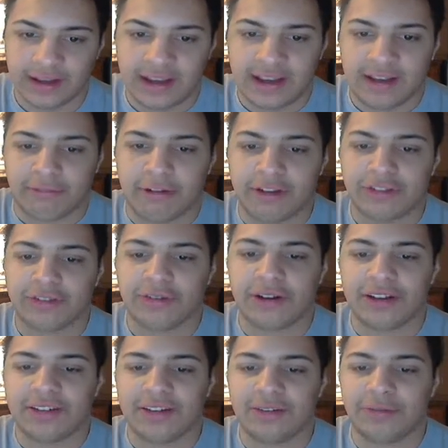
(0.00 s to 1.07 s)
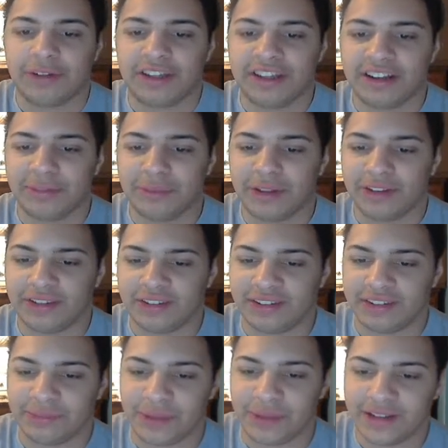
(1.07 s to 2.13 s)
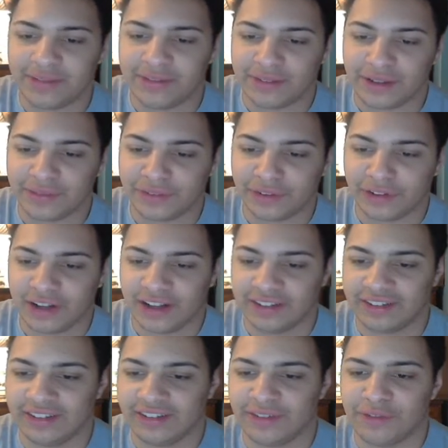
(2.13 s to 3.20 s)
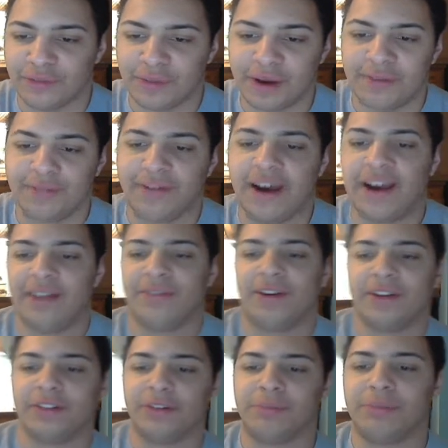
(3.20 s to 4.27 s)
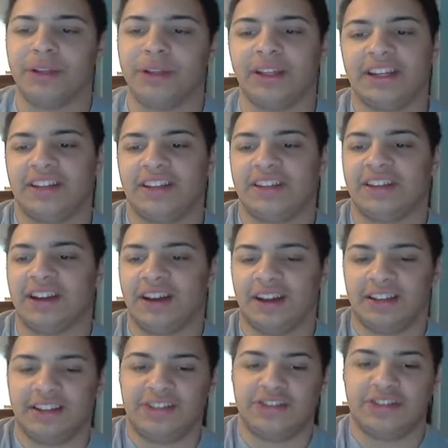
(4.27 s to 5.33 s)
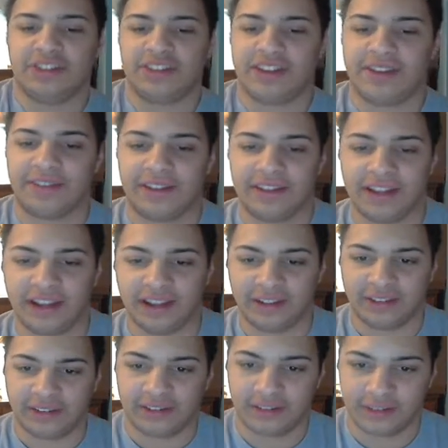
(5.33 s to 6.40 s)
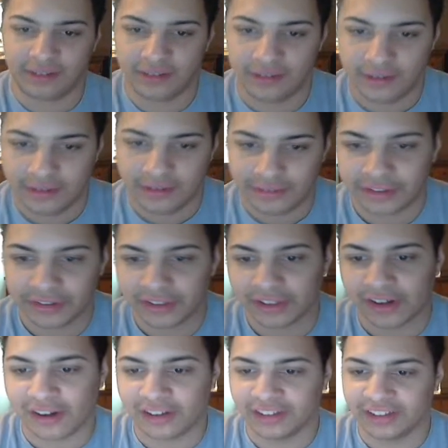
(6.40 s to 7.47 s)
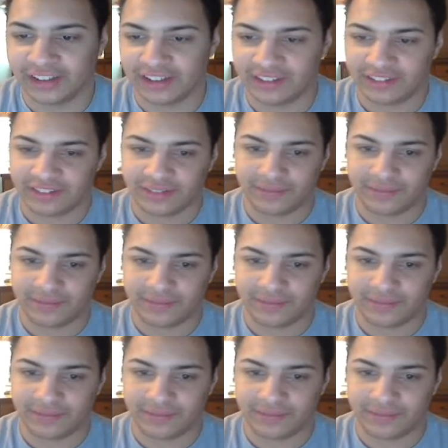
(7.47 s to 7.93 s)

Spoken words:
Restaurants and retail businesses may have suffered losses of about 500 billion yuan in just 7 days during the holidays.